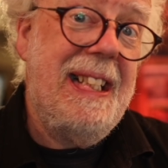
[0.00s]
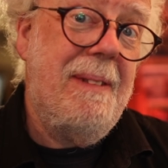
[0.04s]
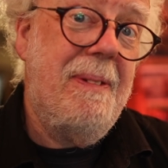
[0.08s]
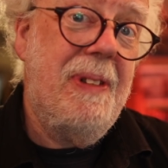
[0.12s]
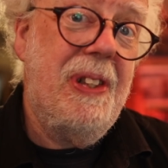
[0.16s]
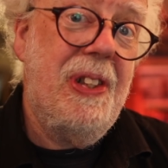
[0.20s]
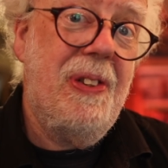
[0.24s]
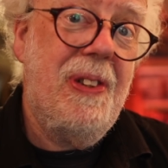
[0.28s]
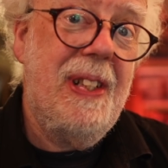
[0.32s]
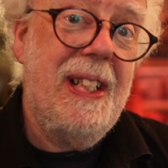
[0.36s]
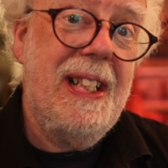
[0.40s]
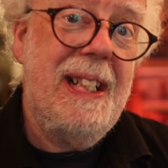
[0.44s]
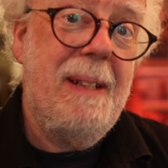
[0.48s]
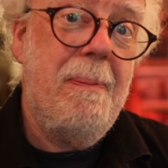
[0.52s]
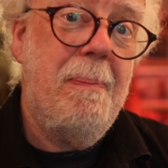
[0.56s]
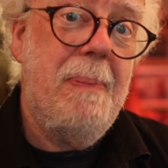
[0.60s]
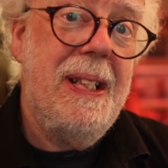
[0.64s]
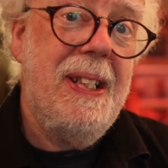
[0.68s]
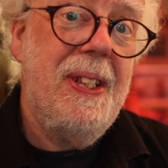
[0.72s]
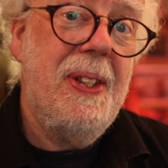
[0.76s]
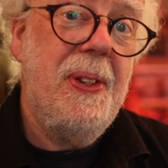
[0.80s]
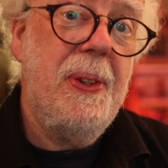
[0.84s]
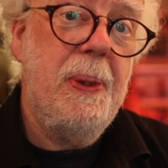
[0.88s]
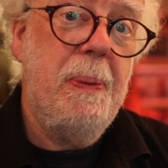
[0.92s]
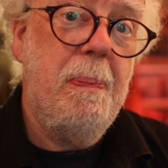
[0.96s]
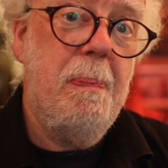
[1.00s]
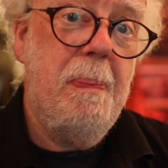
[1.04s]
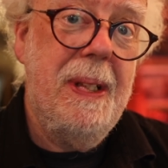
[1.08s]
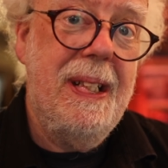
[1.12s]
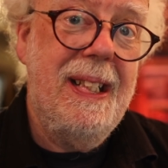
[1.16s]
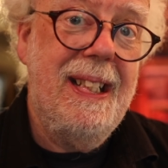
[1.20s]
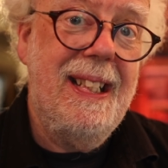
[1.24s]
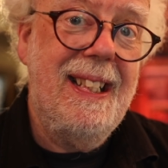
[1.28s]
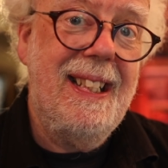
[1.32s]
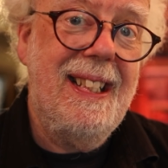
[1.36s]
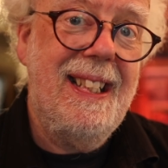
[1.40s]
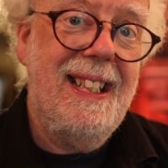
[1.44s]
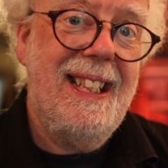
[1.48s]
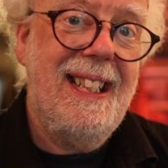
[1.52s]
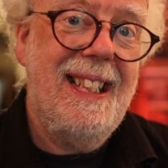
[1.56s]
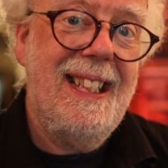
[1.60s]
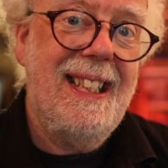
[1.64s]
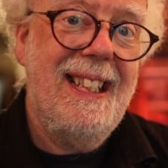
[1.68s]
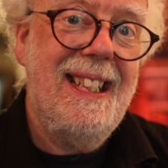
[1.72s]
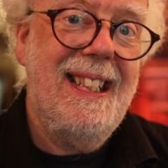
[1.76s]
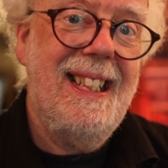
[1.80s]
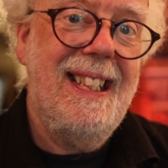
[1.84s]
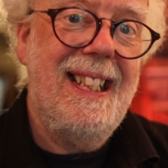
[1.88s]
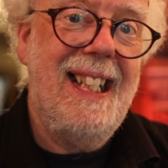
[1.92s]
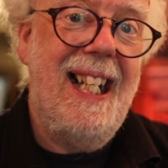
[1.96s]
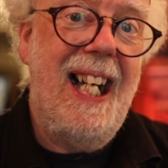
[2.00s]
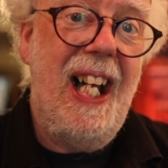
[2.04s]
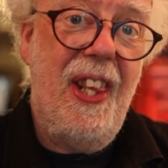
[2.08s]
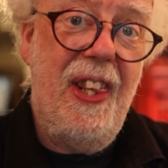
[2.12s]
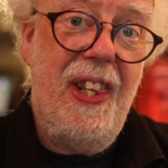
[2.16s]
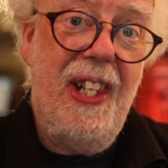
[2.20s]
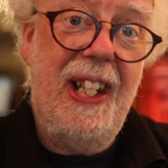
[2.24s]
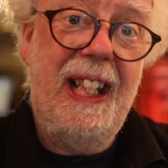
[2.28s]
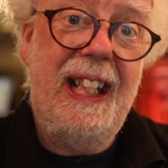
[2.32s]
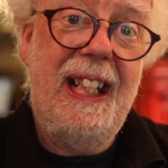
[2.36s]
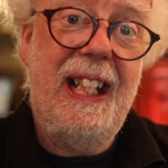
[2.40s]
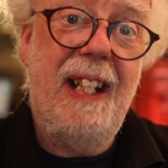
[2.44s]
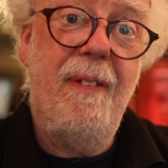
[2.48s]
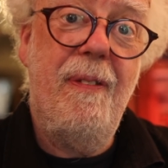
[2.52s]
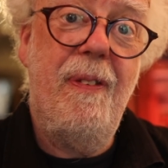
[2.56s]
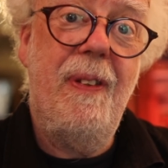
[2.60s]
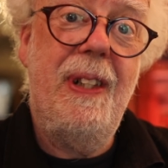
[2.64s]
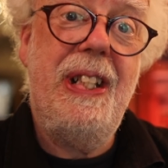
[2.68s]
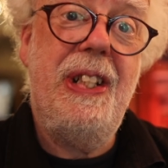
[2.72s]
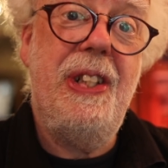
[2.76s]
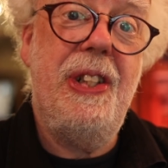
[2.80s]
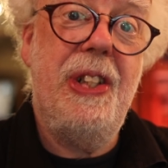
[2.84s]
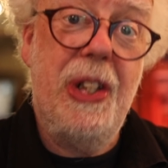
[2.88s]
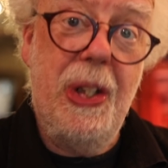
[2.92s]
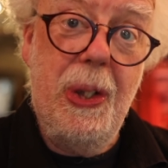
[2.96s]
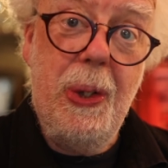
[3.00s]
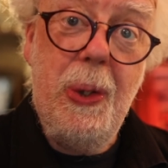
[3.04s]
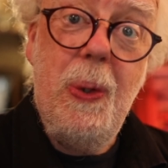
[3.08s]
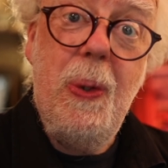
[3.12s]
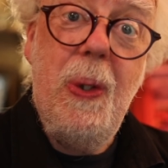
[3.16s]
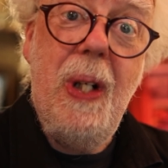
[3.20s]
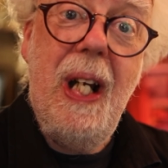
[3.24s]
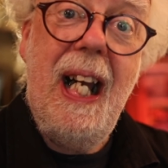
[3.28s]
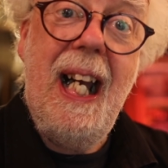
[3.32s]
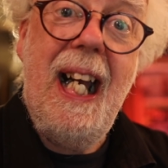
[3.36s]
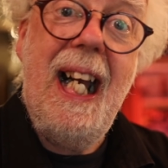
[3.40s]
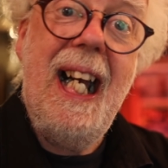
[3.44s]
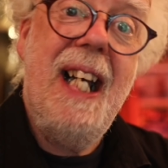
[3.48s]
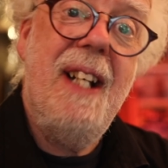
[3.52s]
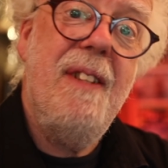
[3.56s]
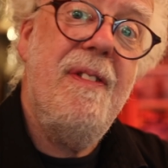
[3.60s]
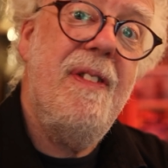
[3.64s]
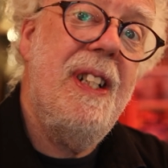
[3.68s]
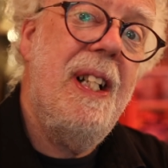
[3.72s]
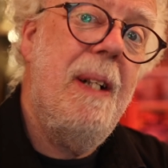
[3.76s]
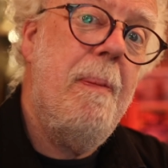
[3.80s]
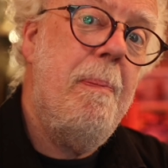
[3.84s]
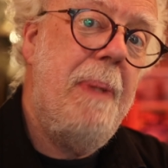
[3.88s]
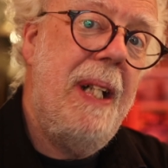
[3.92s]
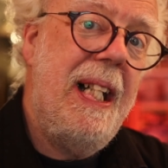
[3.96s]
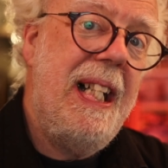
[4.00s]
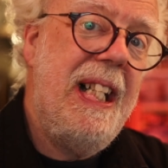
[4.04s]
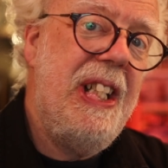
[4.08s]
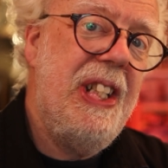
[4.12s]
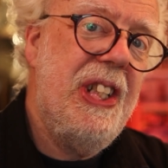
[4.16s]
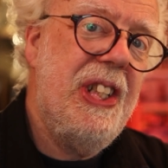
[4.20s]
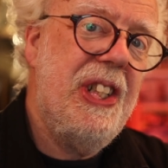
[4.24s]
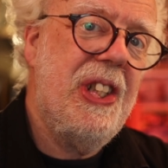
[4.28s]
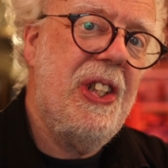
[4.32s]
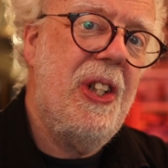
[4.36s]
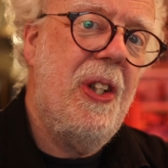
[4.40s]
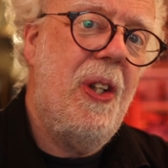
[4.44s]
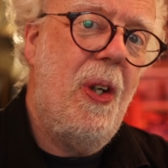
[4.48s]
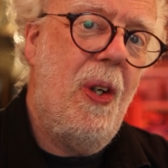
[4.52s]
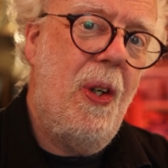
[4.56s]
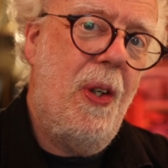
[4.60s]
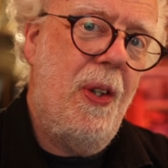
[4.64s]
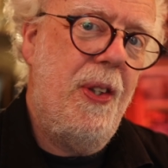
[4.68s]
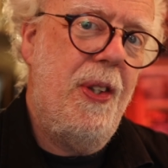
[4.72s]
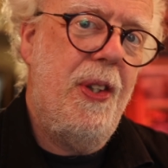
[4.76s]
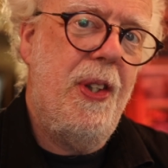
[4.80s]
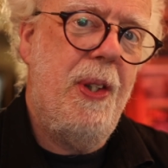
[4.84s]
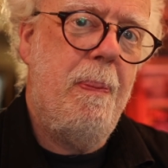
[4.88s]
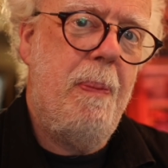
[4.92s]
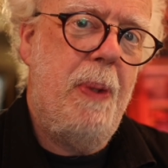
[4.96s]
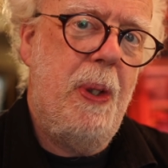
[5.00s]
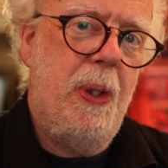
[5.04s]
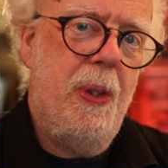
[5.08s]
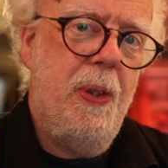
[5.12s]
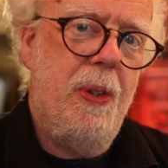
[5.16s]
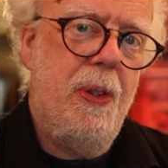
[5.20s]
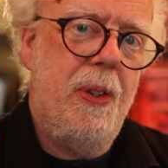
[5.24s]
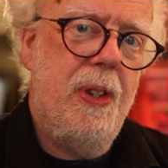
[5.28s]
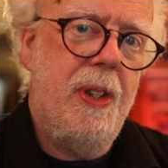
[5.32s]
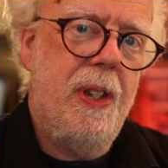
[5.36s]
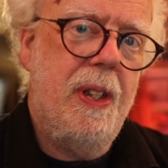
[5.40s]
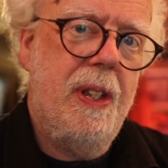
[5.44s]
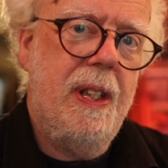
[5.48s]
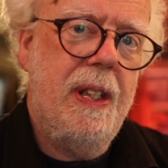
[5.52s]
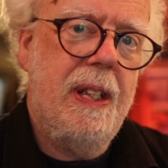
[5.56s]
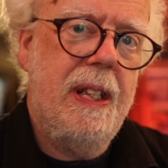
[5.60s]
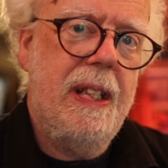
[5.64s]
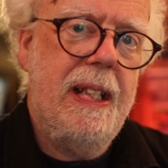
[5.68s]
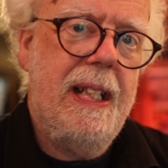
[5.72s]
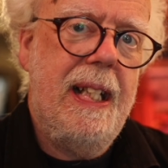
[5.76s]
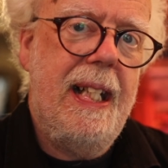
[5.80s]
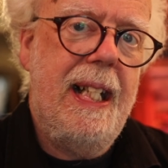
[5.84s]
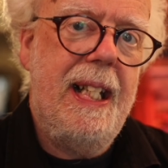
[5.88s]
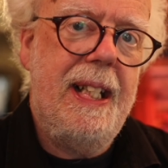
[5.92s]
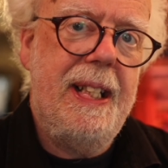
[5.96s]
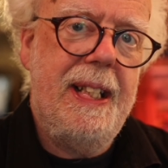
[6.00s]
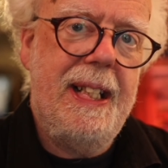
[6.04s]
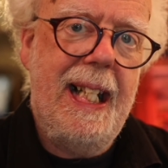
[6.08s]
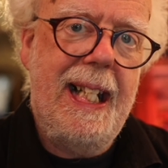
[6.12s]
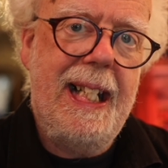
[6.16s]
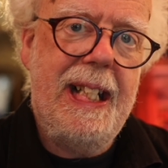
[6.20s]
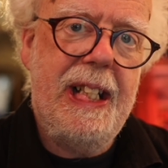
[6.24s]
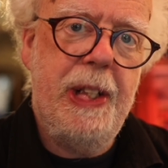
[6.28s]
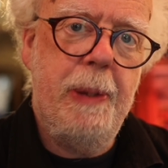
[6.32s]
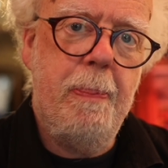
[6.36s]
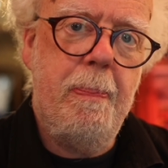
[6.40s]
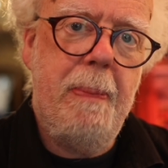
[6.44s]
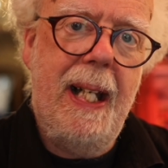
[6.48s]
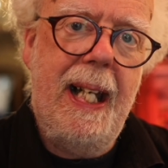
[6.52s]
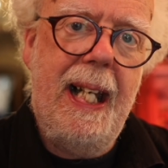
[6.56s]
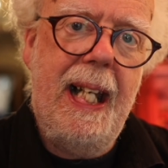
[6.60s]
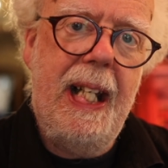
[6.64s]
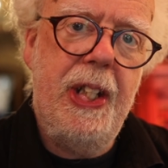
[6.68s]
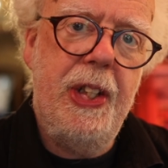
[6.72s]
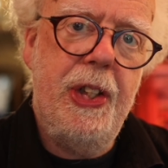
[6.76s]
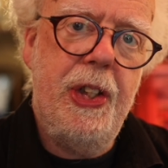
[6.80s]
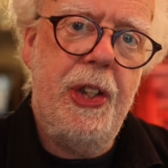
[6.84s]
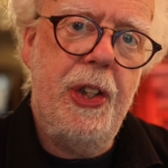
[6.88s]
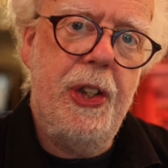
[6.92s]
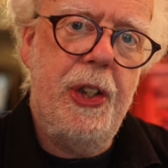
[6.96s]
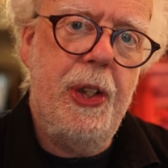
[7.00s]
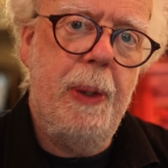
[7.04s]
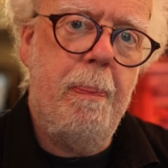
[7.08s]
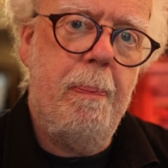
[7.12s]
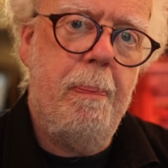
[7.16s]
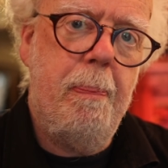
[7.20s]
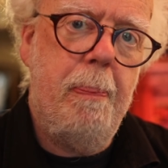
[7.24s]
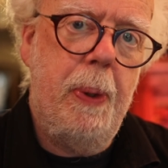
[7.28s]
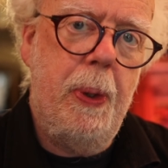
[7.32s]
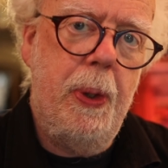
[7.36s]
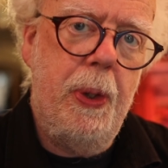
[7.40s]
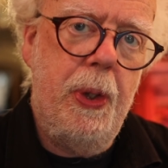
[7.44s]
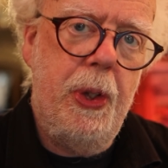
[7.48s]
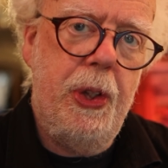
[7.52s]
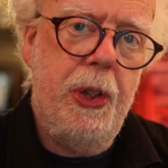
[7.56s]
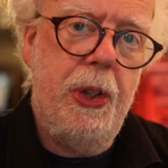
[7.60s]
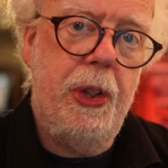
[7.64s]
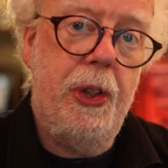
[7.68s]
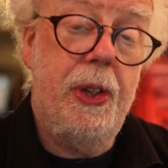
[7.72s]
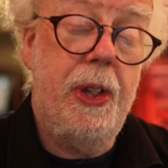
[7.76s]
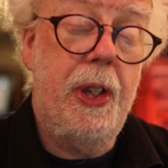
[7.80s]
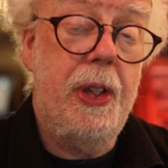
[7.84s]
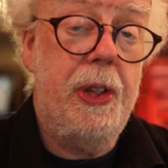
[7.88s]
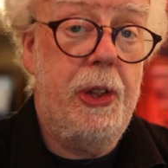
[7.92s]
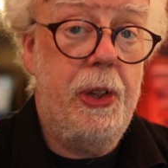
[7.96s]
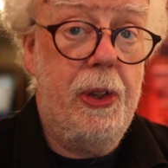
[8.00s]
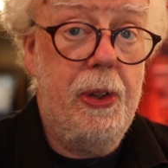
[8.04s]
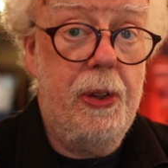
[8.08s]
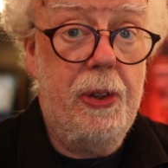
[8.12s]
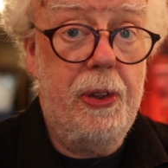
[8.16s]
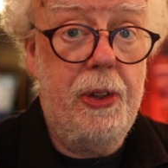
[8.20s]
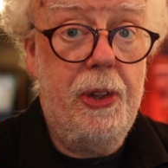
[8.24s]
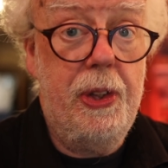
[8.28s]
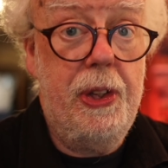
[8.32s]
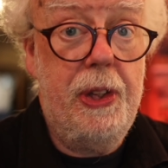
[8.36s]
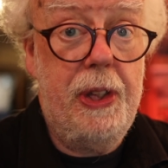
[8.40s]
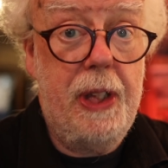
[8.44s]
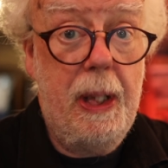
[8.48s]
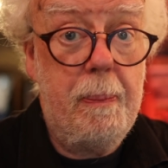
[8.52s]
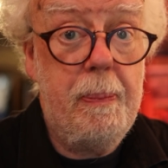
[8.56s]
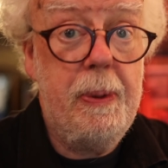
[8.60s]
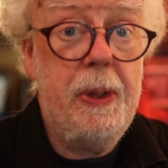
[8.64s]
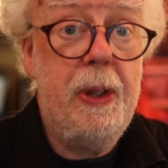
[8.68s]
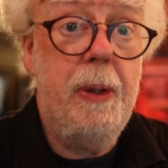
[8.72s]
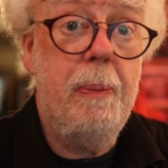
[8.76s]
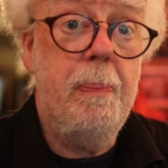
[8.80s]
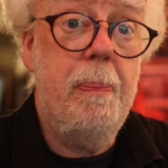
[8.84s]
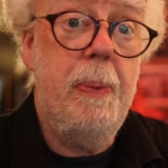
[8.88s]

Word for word: it was really built, but I think if we do have a base on the moon, it dates back to the Bush, the George W.